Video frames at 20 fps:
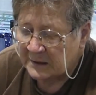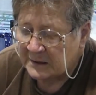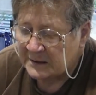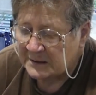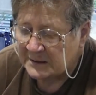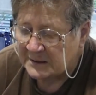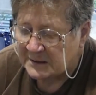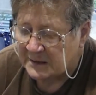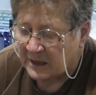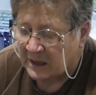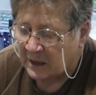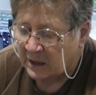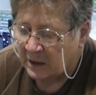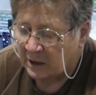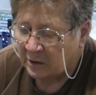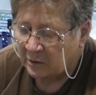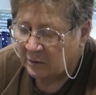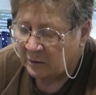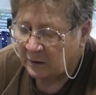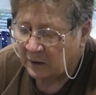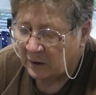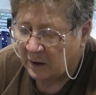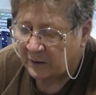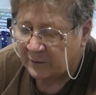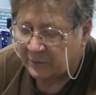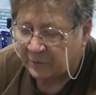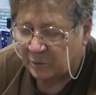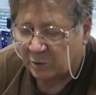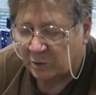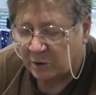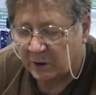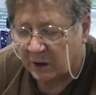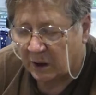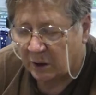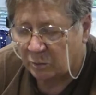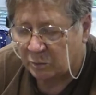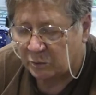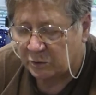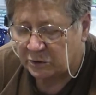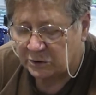So I thought I
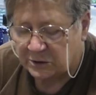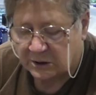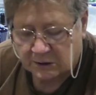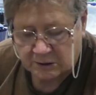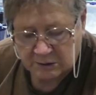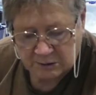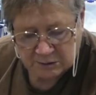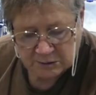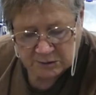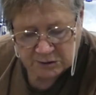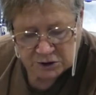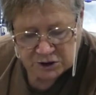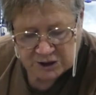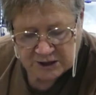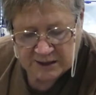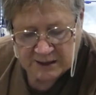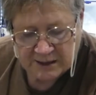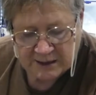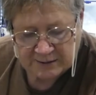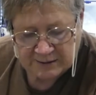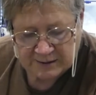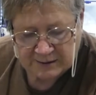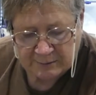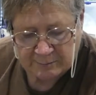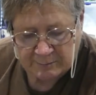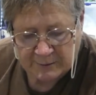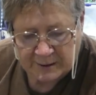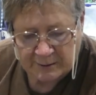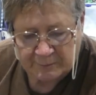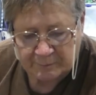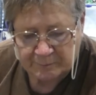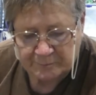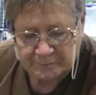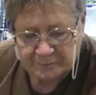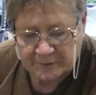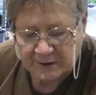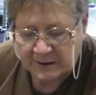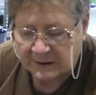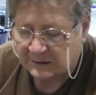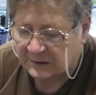would jar them up
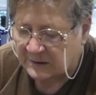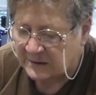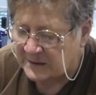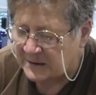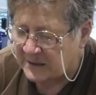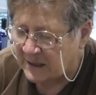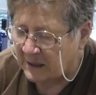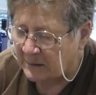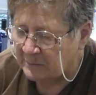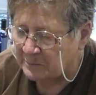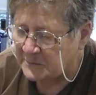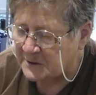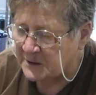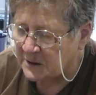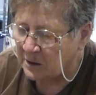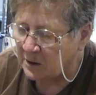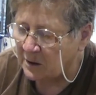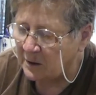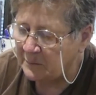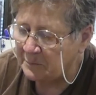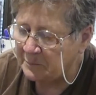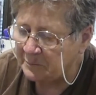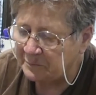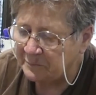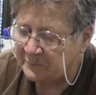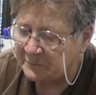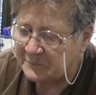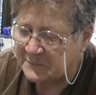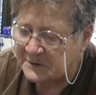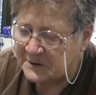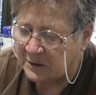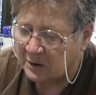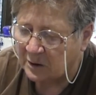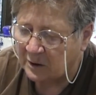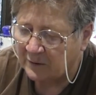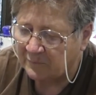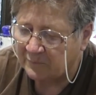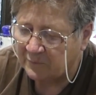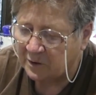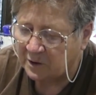at the same time. So
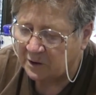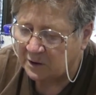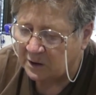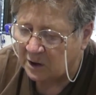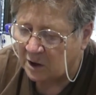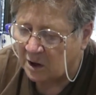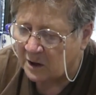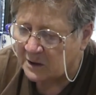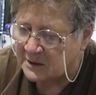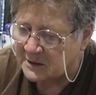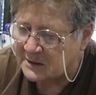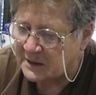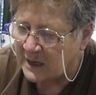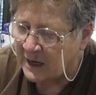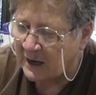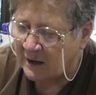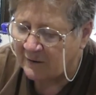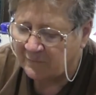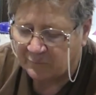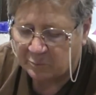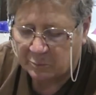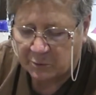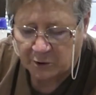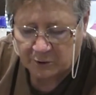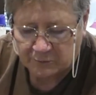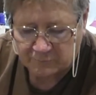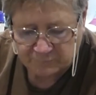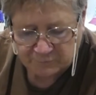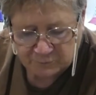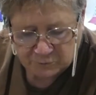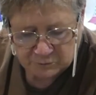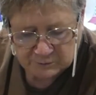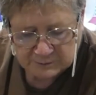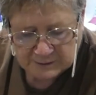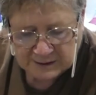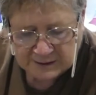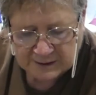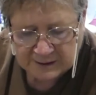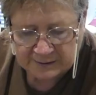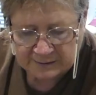I've got a nice half pot full
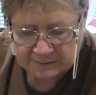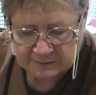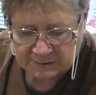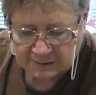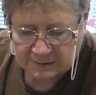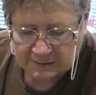here.